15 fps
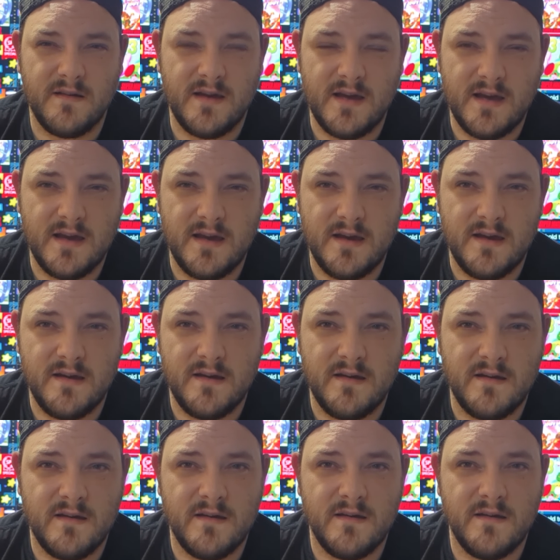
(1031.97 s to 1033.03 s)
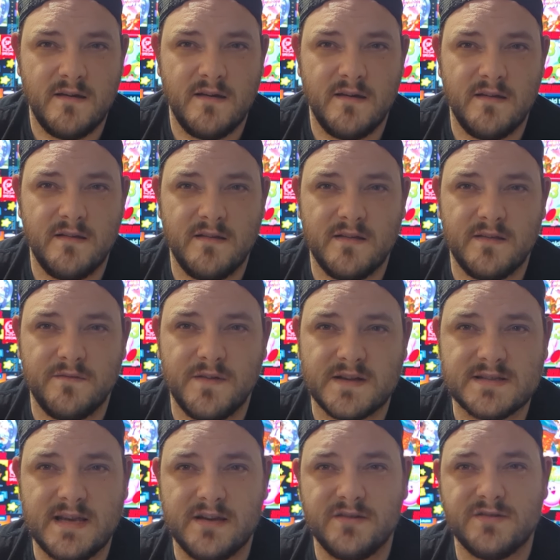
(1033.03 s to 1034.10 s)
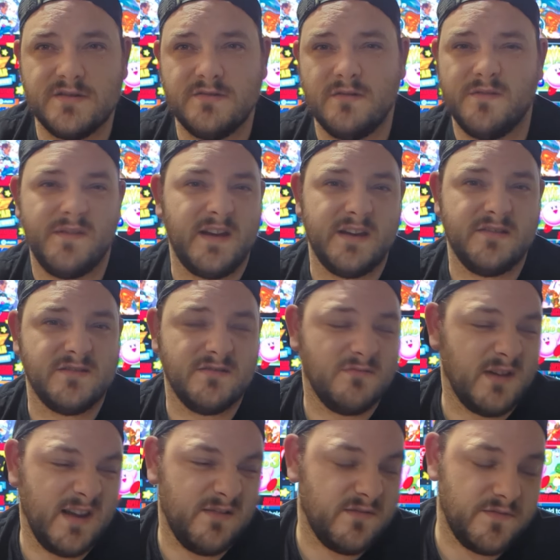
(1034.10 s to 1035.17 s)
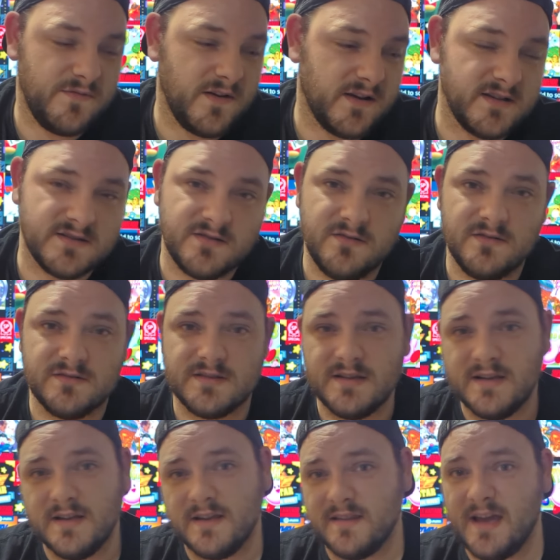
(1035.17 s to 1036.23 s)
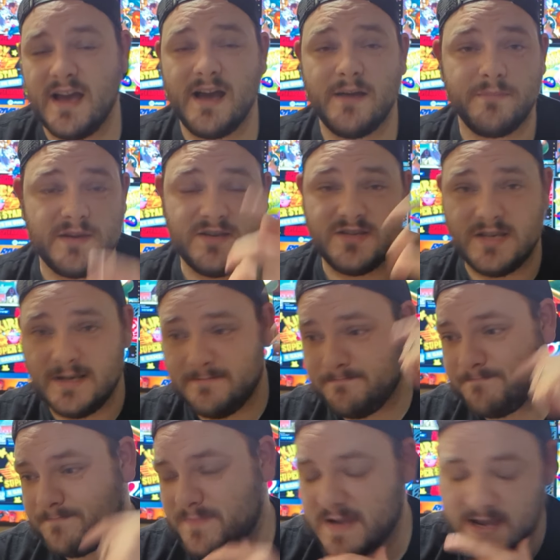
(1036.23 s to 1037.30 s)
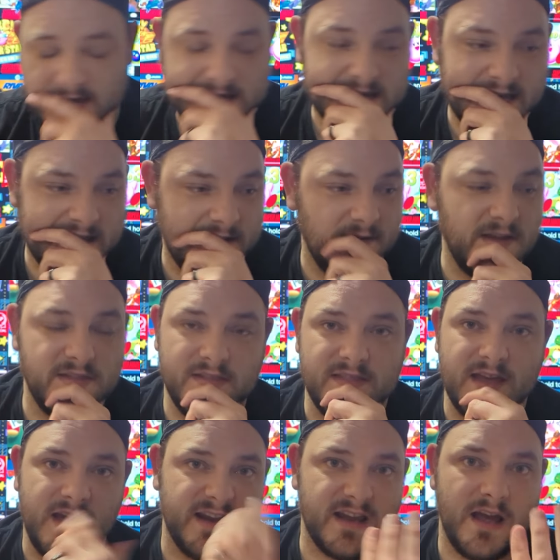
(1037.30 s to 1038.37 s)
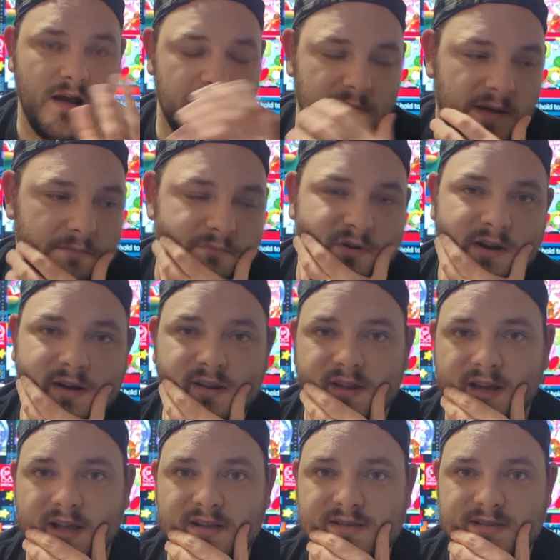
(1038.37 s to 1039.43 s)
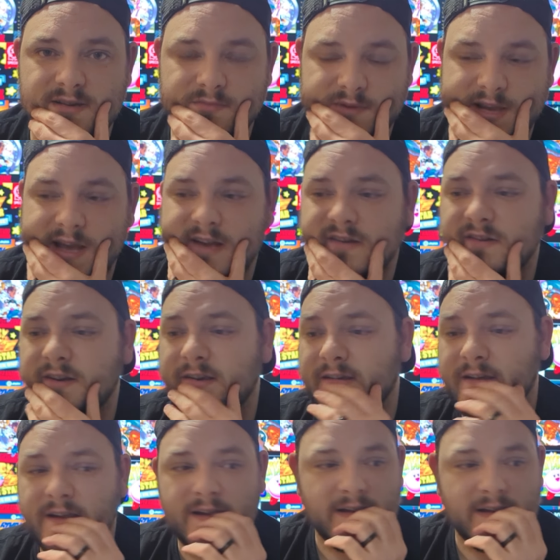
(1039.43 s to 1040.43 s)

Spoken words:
is it Faxanadu or Fanadu, whatever the fuck it's called. That RPG. Yeah, other than that, I can't remember anything else that we had on it.